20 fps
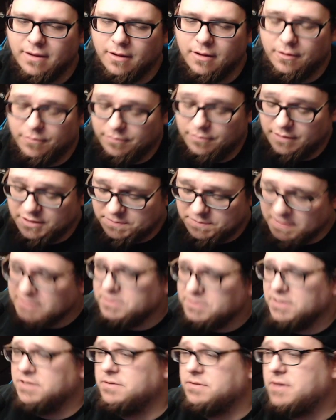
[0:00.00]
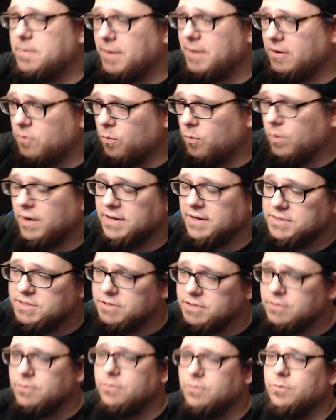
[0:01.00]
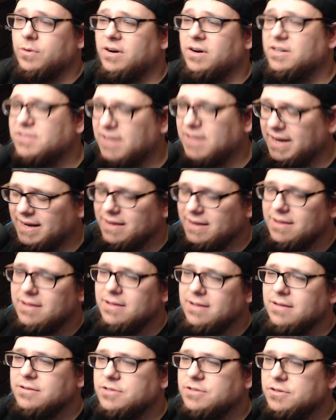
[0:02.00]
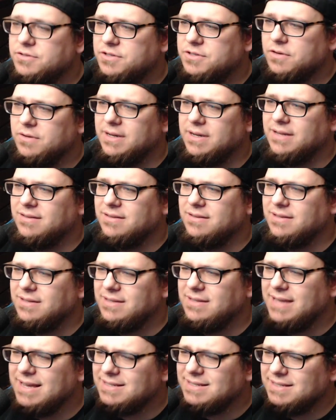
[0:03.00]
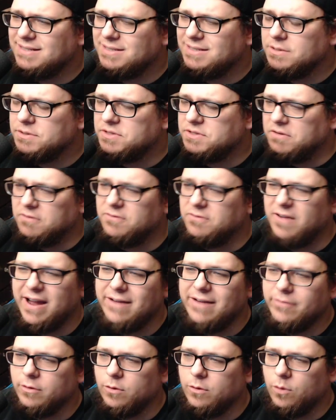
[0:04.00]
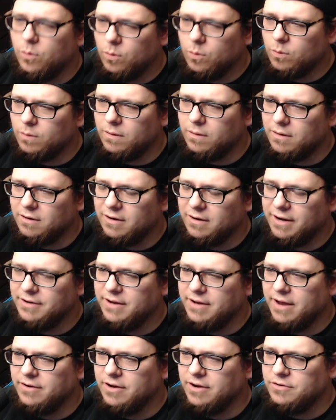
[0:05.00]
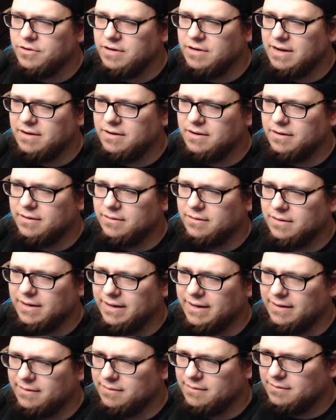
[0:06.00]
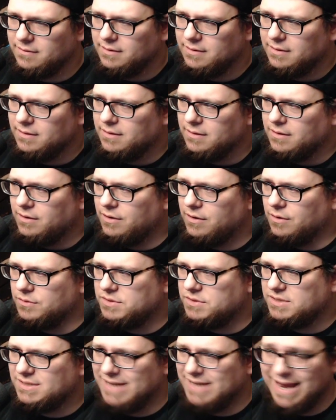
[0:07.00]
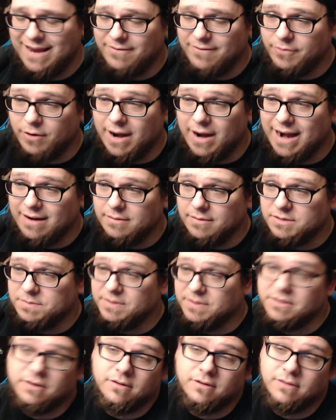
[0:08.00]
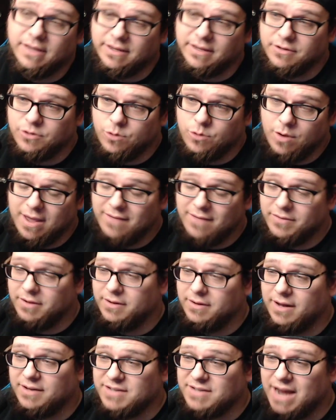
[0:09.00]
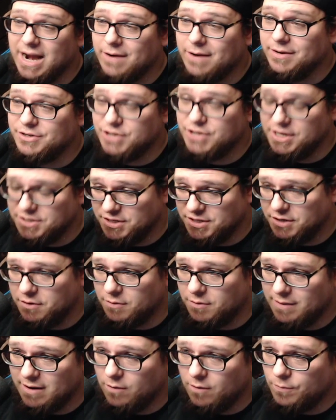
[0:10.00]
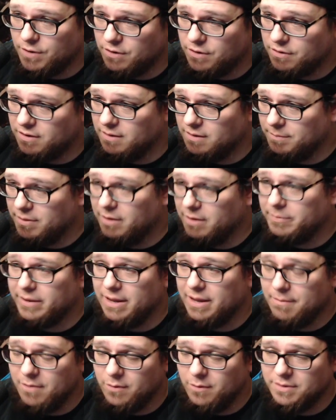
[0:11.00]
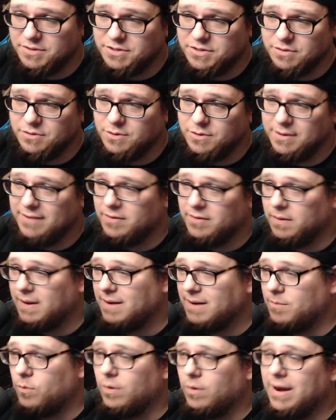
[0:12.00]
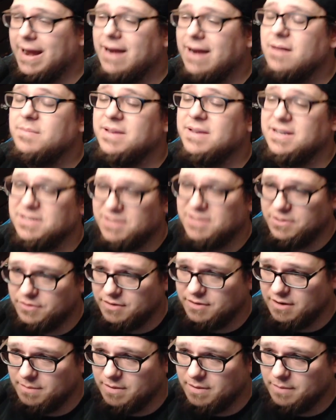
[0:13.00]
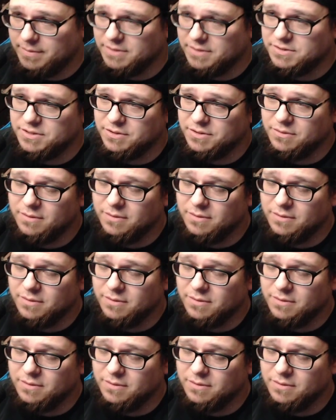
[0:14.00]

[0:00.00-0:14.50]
especially compared to 1 and 2. Whereas it's still survival horror, and you need to save your items, but they're like, you have a tyrant chasing you around where you're going to pump ammo into. You have a lot of more enemies that you're going to pump into,